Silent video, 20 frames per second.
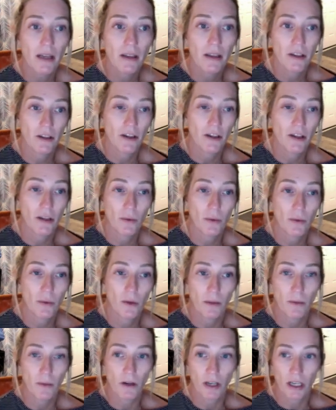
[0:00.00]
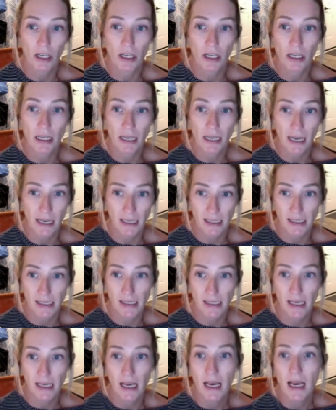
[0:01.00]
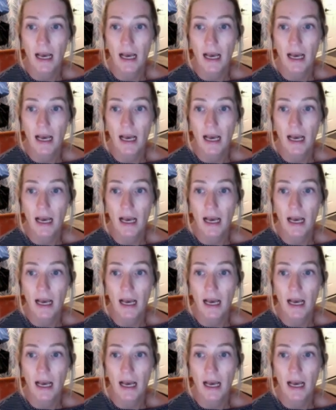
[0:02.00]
Then you're going to want to mark yes.